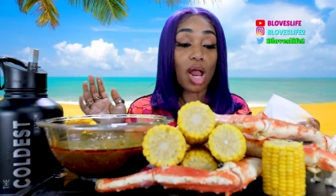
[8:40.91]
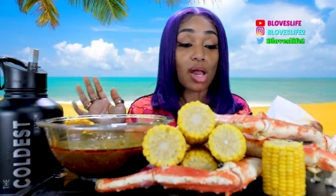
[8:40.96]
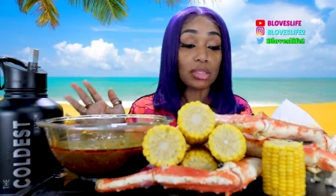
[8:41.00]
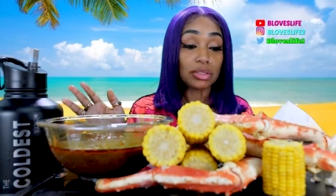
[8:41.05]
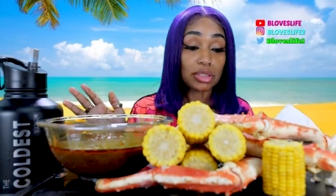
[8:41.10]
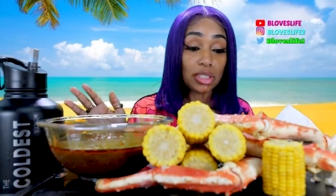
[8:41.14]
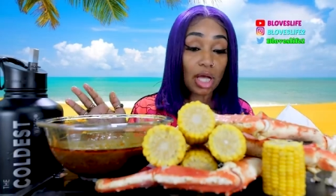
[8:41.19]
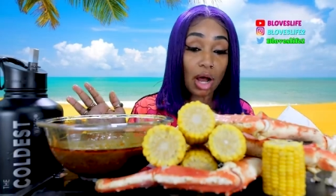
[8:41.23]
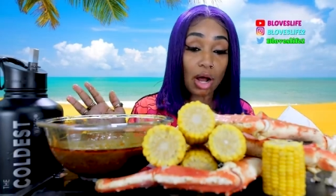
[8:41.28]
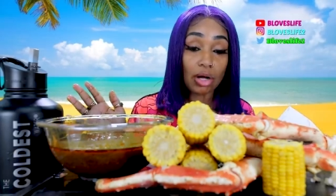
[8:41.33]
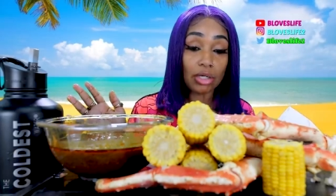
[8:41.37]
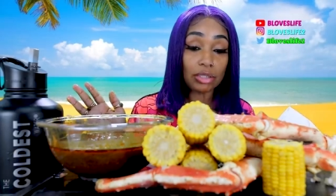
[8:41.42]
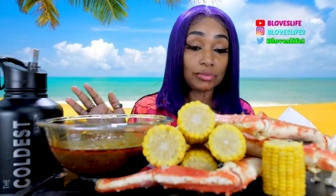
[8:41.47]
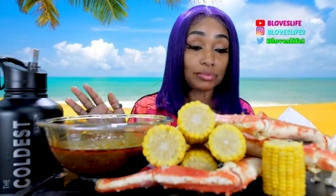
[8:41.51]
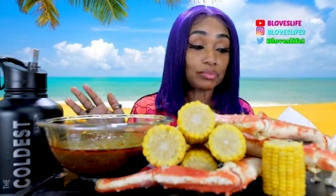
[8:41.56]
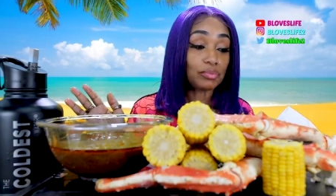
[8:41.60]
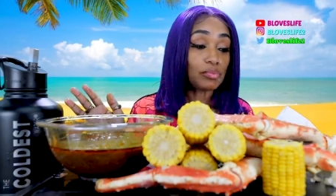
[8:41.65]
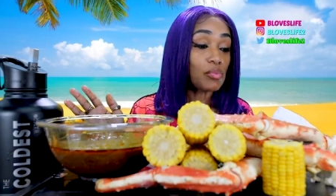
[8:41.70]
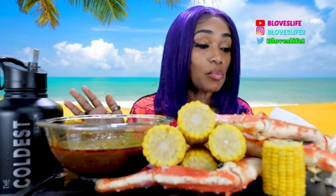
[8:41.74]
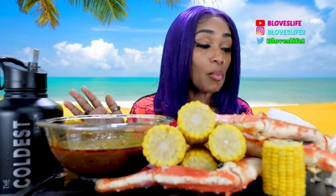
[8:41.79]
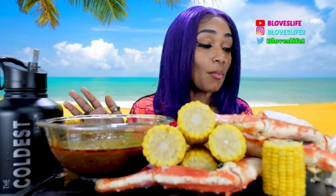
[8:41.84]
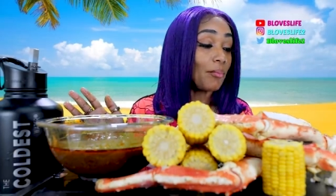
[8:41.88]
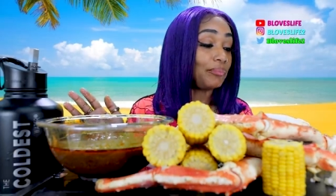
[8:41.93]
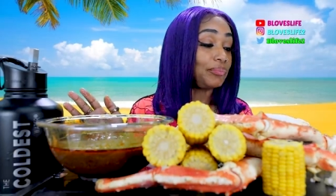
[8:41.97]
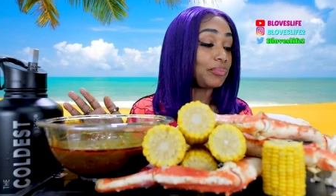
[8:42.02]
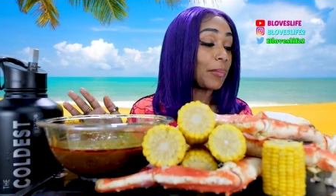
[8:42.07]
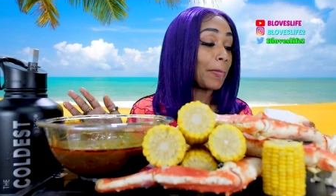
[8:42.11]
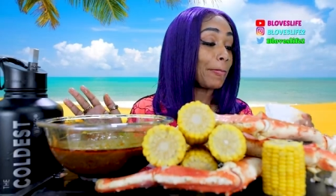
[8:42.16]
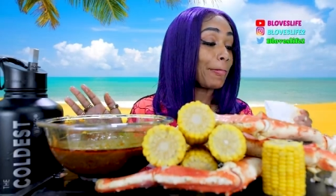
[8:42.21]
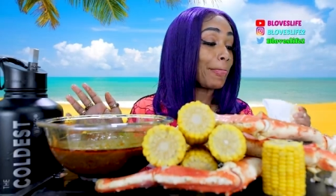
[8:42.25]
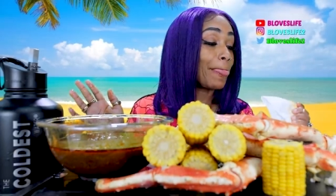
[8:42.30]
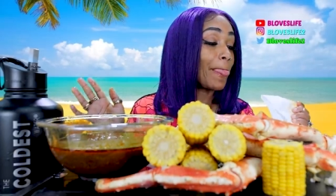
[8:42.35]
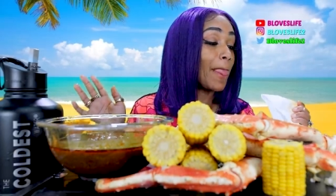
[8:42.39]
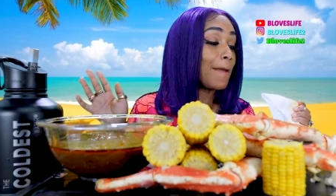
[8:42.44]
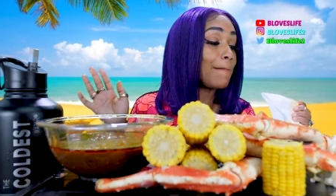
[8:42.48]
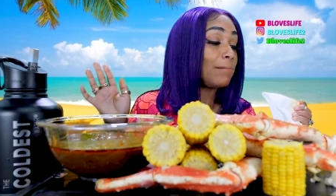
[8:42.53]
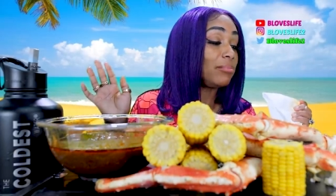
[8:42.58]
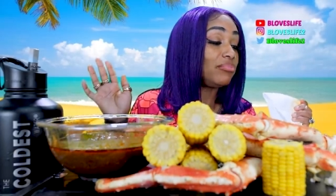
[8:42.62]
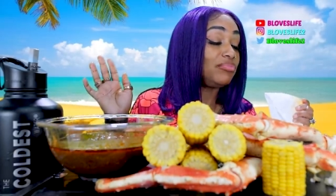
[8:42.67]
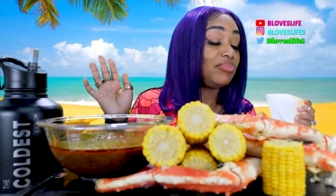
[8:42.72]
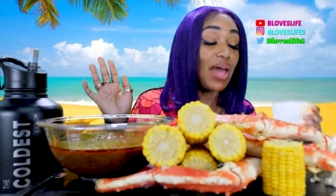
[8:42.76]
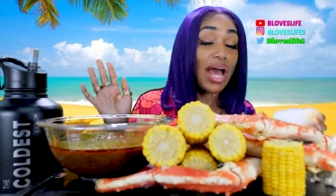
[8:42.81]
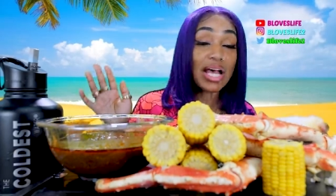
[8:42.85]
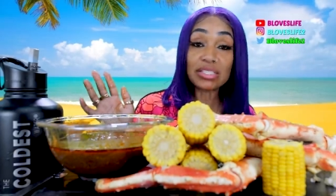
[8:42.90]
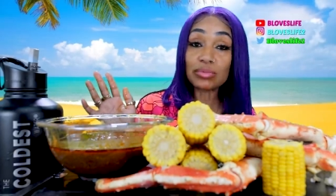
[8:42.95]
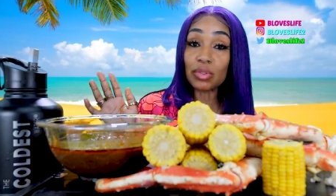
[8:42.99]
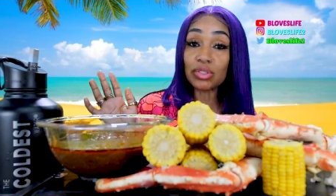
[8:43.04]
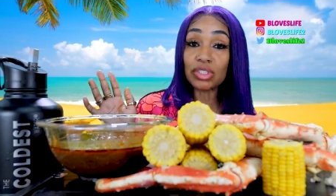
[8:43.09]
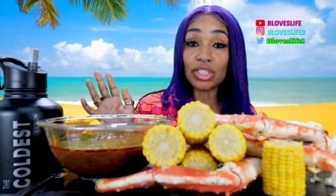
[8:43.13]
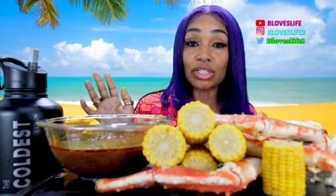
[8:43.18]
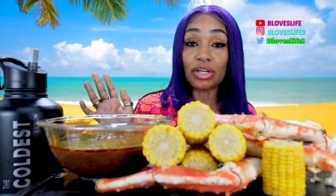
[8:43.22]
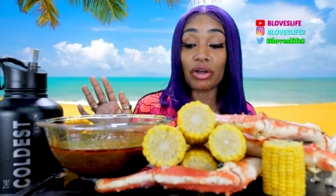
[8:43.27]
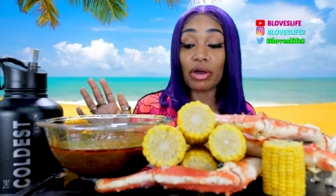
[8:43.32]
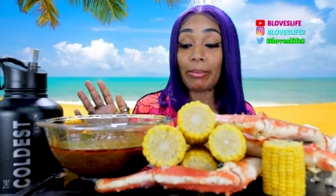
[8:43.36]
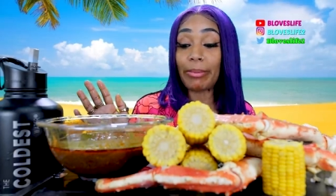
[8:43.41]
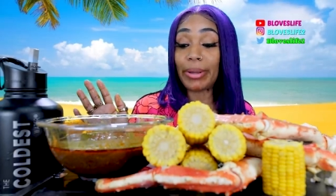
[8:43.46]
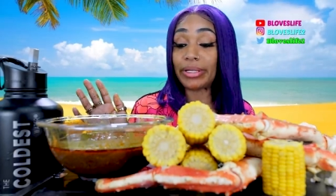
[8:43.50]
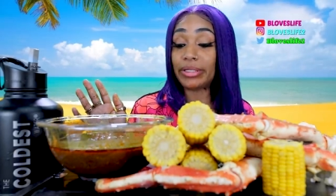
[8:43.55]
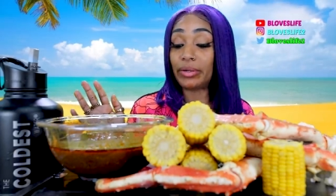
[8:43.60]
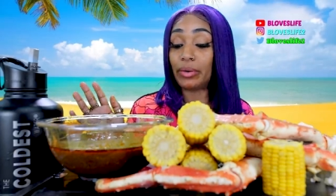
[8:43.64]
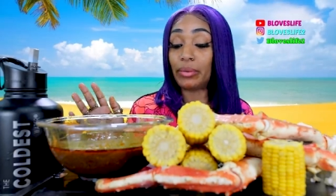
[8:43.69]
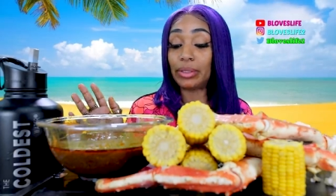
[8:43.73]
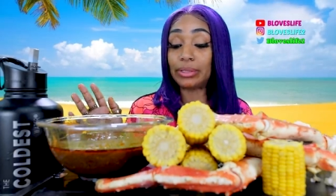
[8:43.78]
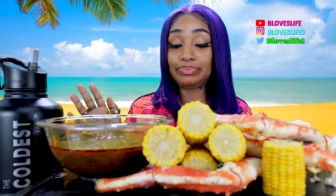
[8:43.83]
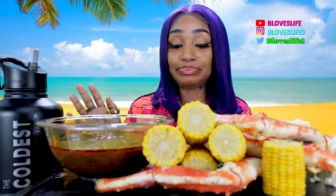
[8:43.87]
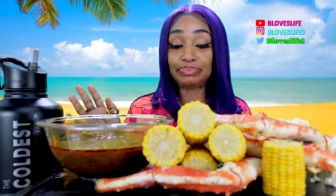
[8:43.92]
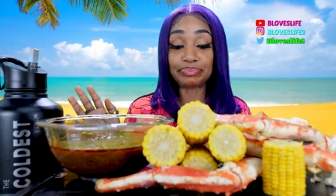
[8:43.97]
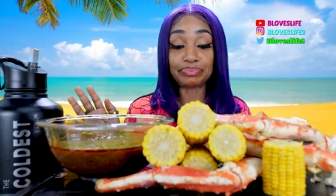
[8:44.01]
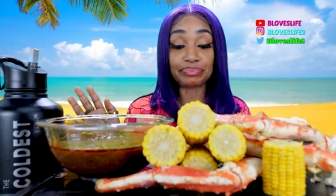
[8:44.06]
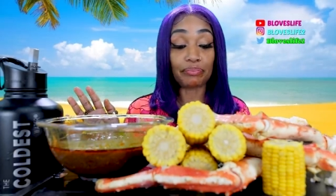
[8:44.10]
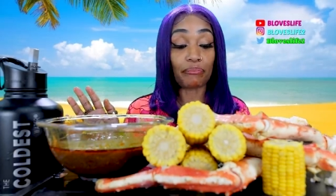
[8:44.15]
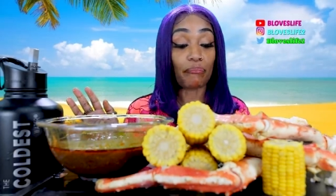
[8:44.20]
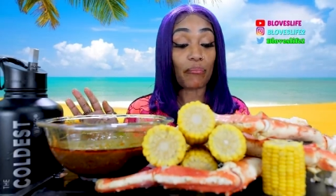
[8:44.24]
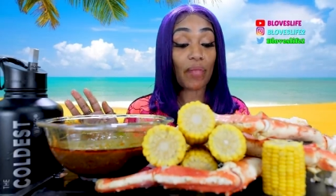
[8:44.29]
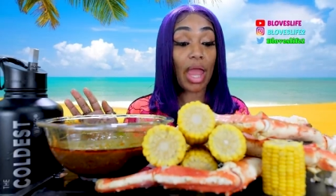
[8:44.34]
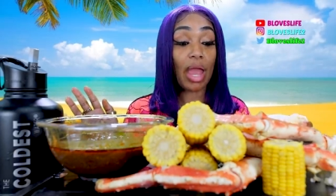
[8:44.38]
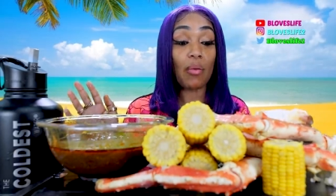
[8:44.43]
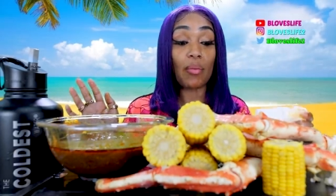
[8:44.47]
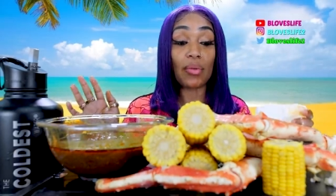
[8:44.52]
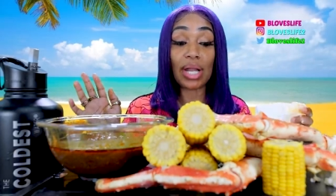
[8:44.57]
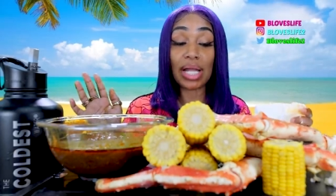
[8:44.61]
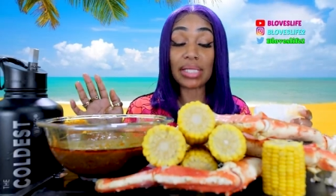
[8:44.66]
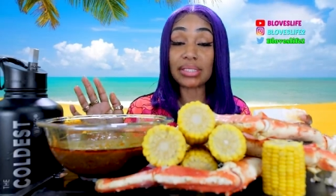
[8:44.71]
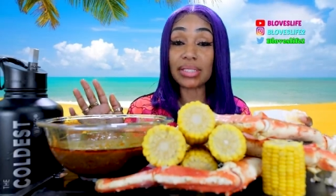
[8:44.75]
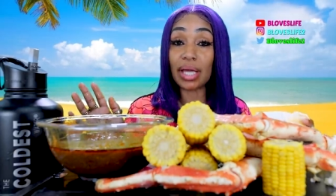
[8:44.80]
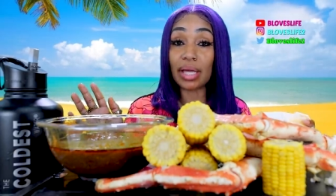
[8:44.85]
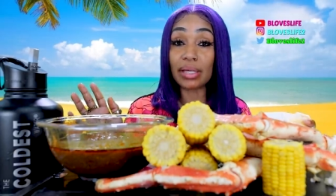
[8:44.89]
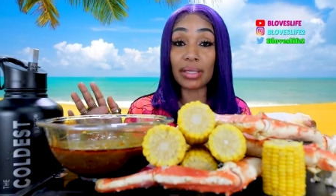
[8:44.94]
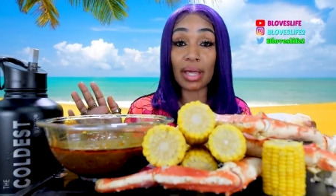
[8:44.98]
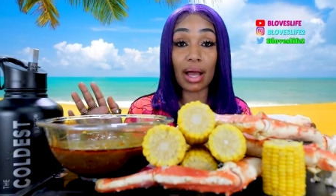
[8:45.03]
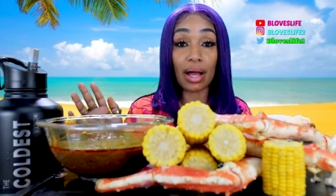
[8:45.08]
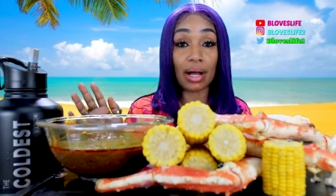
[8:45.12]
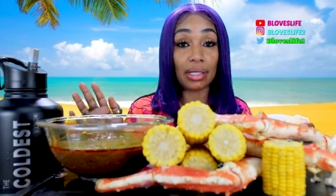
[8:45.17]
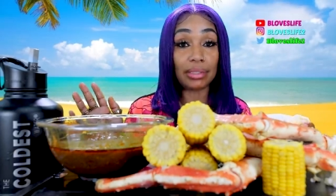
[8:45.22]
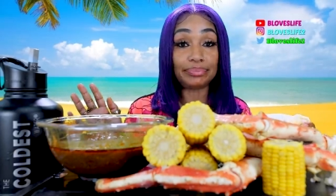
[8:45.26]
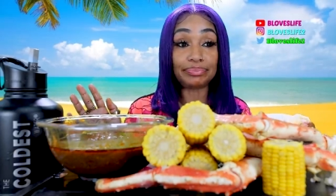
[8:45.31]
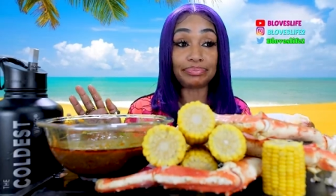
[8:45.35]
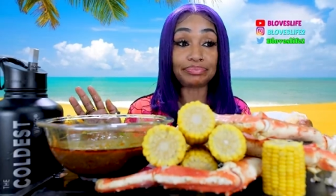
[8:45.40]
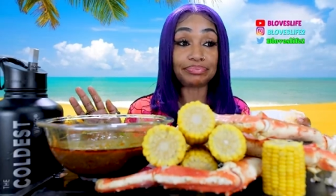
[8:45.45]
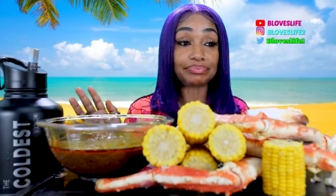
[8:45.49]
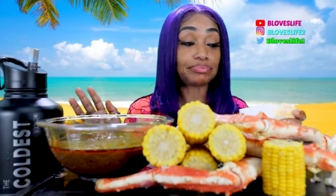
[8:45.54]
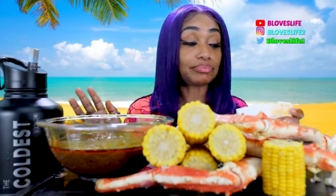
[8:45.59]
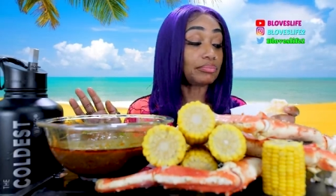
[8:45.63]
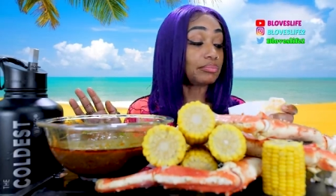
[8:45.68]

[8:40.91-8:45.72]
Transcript: So, that's what your girl been doing. And when I tell y'all,